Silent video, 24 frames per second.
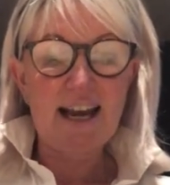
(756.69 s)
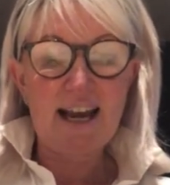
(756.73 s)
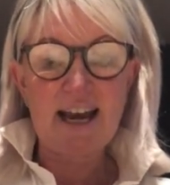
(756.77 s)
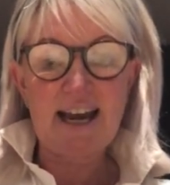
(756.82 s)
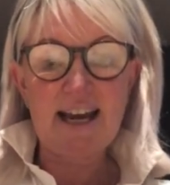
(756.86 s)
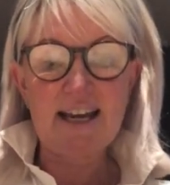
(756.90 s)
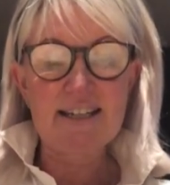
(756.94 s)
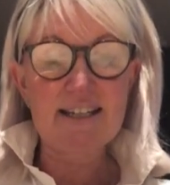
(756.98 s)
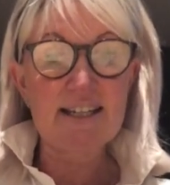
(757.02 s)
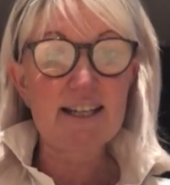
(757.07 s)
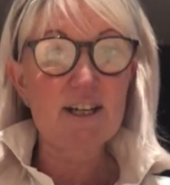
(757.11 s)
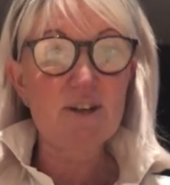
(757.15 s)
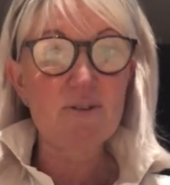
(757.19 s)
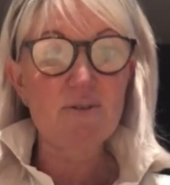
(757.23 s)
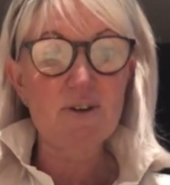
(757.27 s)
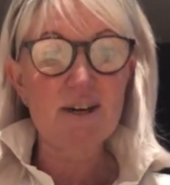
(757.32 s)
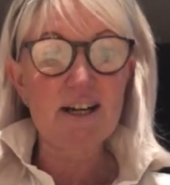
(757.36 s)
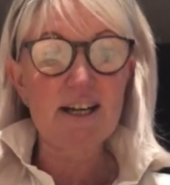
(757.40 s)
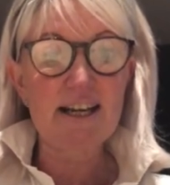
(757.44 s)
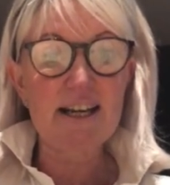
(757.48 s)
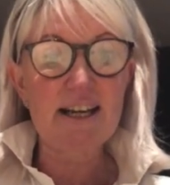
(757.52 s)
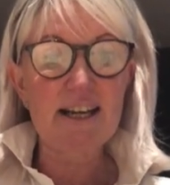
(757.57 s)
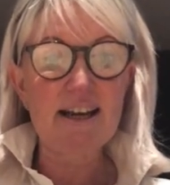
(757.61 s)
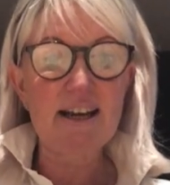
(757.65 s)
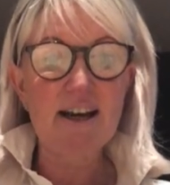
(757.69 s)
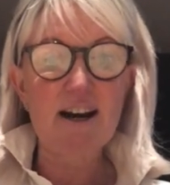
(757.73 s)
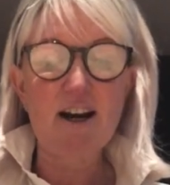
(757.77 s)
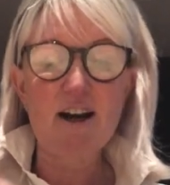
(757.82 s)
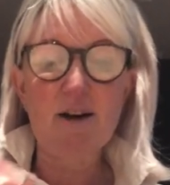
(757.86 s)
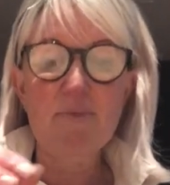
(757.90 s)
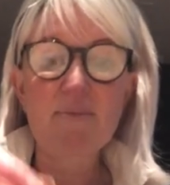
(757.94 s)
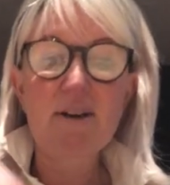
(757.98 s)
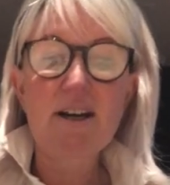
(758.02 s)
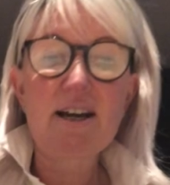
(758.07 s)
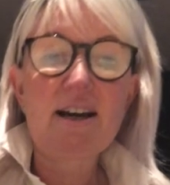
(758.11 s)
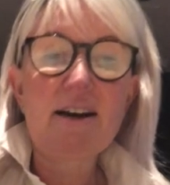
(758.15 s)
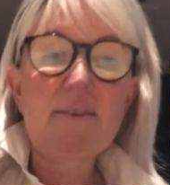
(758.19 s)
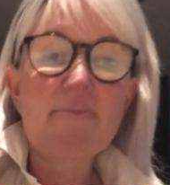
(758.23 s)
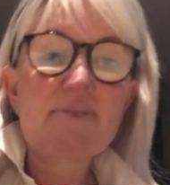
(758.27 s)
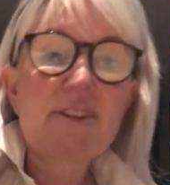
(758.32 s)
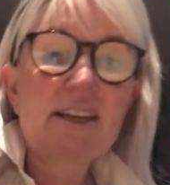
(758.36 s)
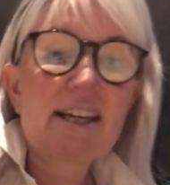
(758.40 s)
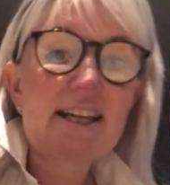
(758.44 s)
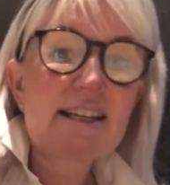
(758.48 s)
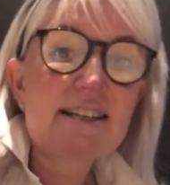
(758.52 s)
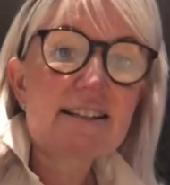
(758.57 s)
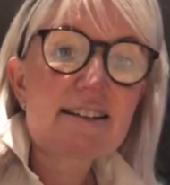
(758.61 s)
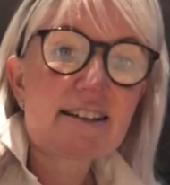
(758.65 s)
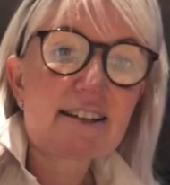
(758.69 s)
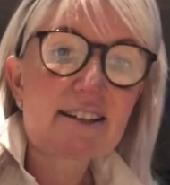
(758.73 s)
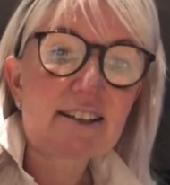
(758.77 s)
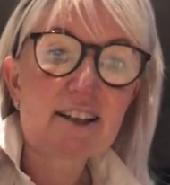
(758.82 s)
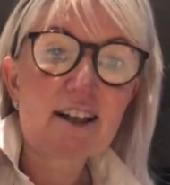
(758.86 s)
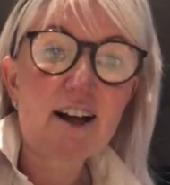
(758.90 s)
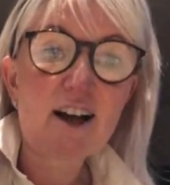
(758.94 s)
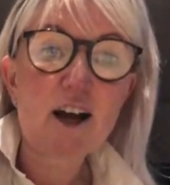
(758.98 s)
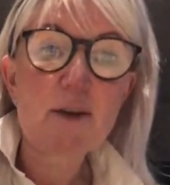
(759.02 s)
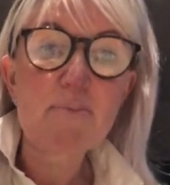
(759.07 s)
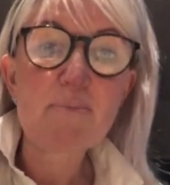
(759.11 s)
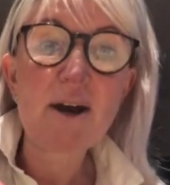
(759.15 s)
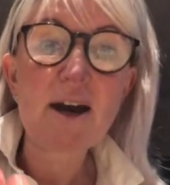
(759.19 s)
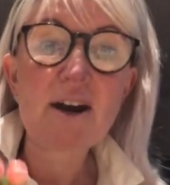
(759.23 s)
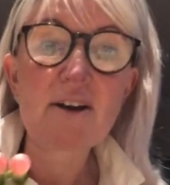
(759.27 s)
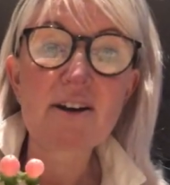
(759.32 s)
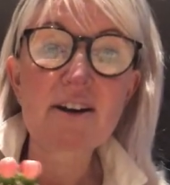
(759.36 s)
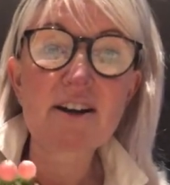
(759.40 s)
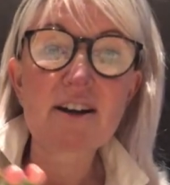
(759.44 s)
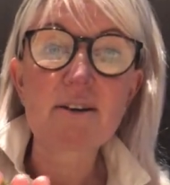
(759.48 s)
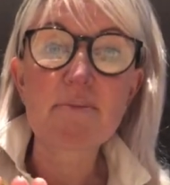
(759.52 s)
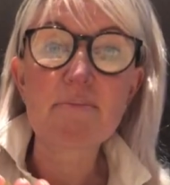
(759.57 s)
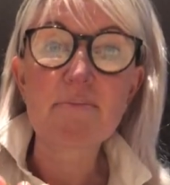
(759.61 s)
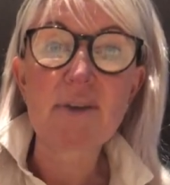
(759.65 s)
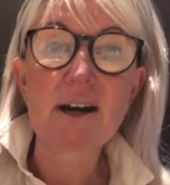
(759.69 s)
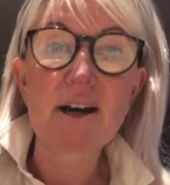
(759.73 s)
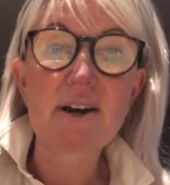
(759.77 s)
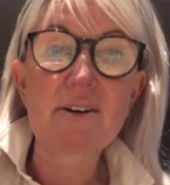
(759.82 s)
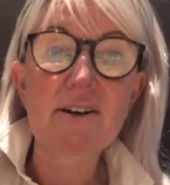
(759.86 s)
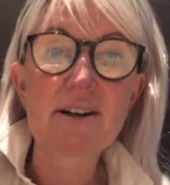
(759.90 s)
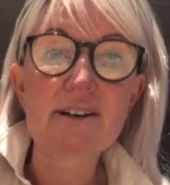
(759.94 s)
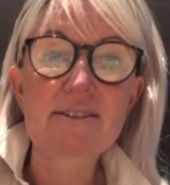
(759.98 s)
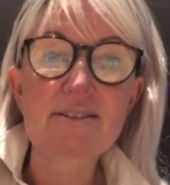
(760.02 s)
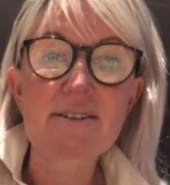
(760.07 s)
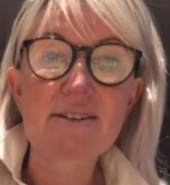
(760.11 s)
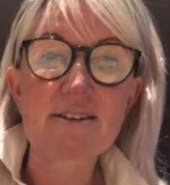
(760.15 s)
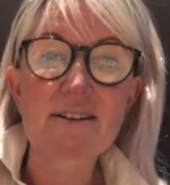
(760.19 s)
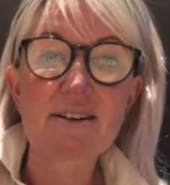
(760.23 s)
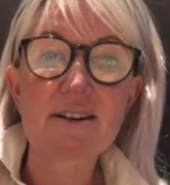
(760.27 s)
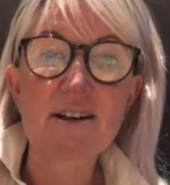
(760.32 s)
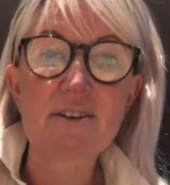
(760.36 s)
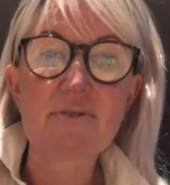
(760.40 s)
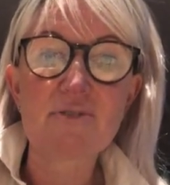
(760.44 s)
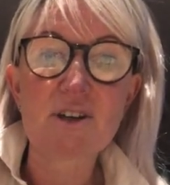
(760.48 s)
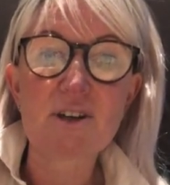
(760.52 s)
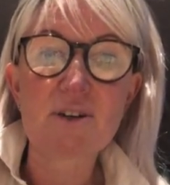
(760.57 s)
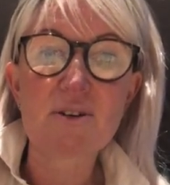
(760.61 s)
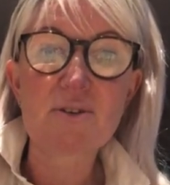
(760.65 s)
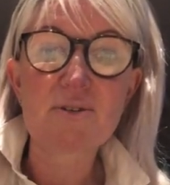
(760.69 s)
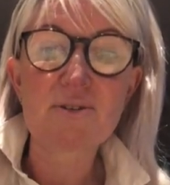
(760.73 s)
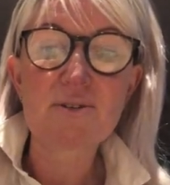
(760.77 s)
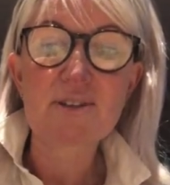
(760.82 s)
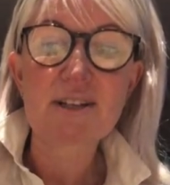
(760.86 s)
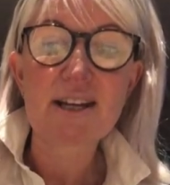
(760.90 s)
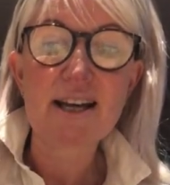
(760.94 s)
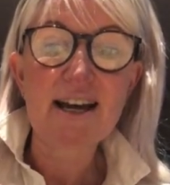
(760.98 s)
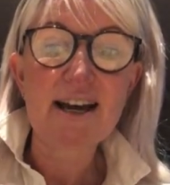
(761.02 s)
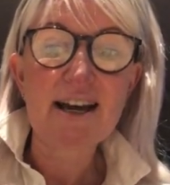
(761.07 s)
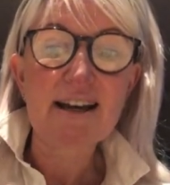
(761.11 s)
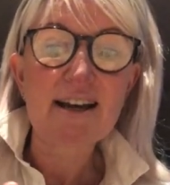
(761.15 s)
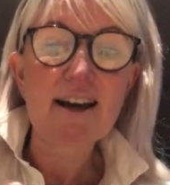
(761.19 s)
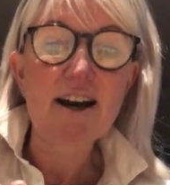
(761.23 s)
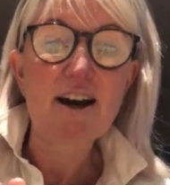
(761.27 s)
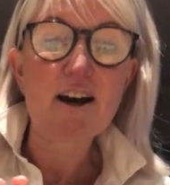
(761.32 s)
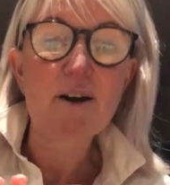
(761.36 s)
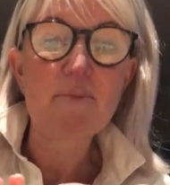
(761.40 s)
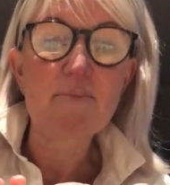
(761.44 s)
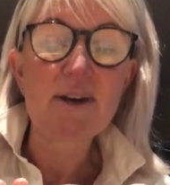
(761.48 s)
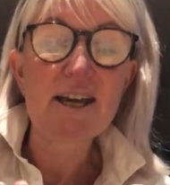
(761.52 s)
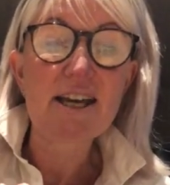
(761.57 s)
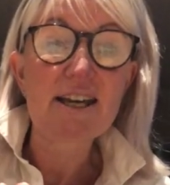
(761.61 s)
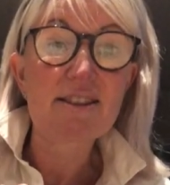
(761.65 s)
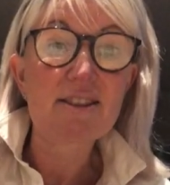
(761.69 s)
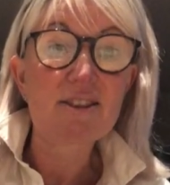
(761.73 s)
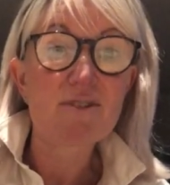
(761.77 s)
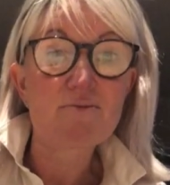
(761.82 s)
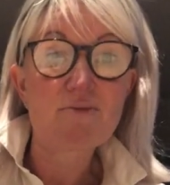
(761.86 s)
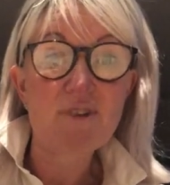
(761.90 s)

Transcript: And equally, these little hypericum berries that I've used come in the